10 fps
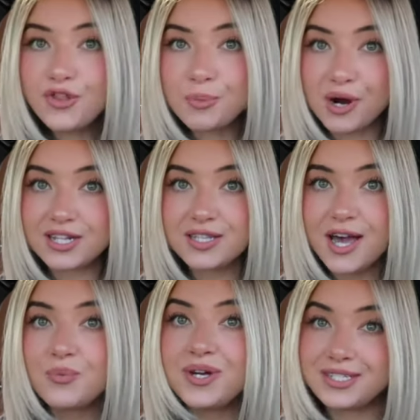On the bright
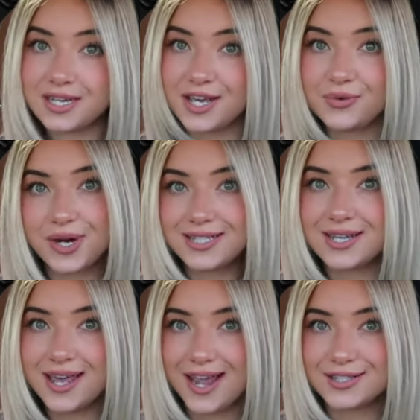side, we did get
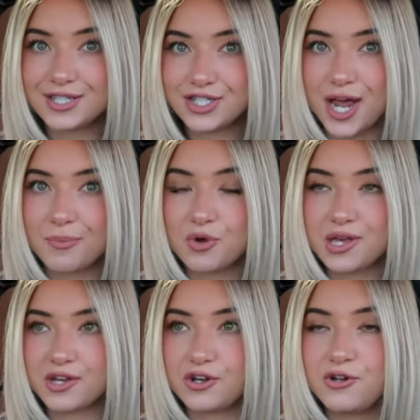Raising Canes in Chapel
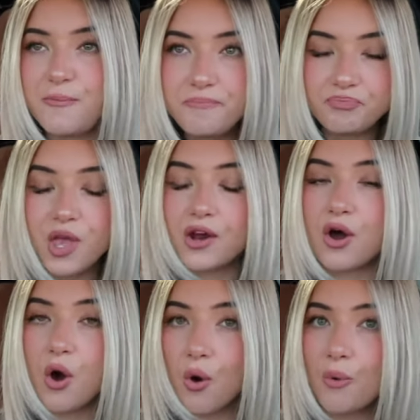Hill, and
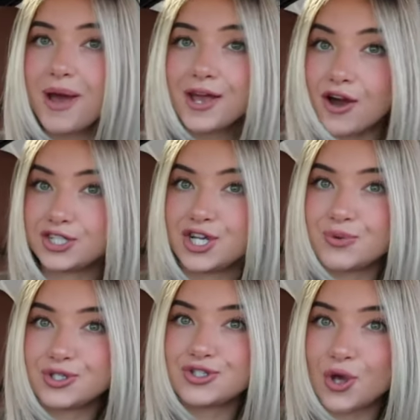oh my gosh, it
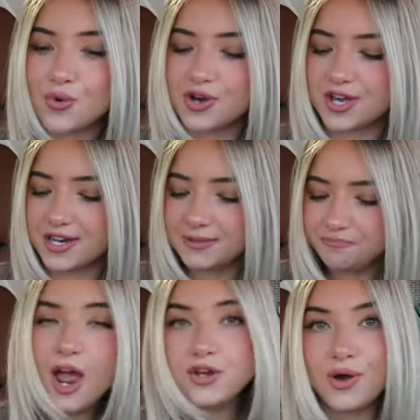was so good.
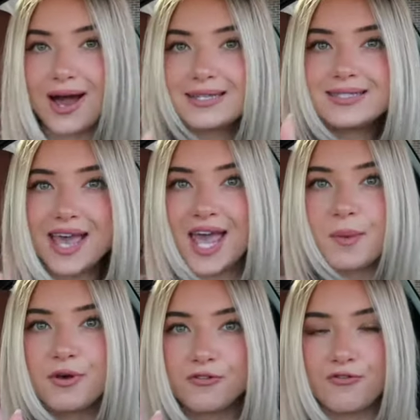And you guys,
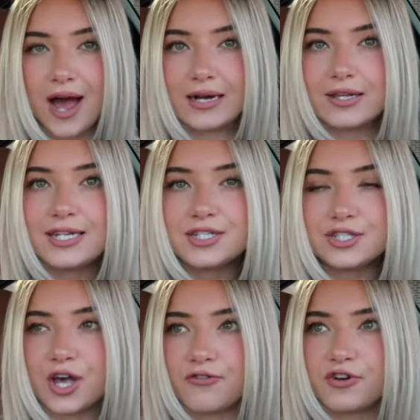Gabe finally
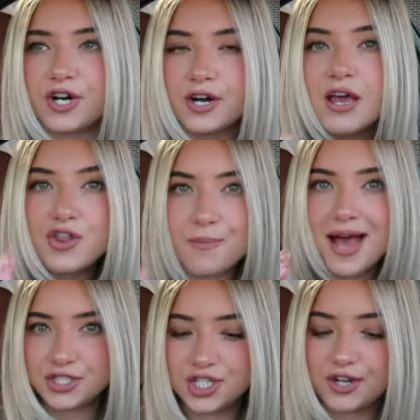discovered the
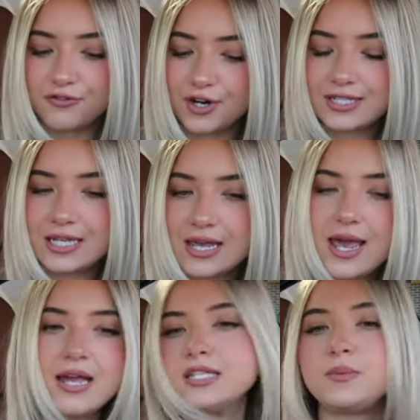magic of Raising
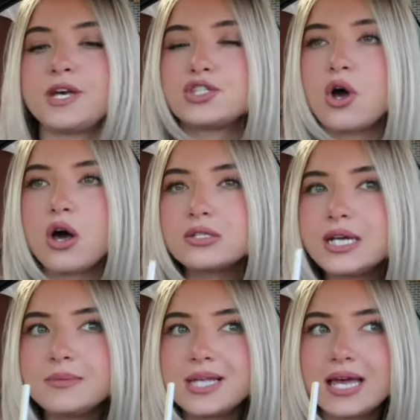Canes because all the
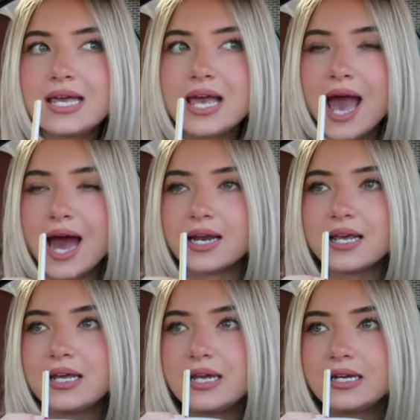times that he had
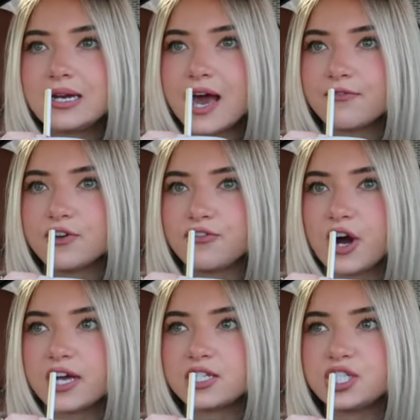it, he didn't have it
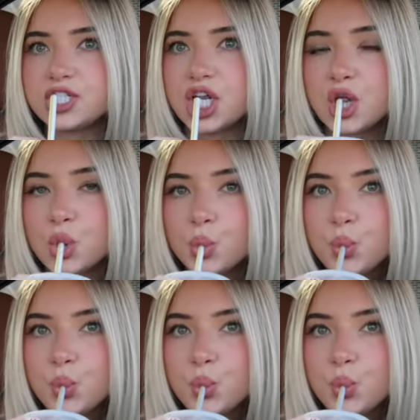fresh.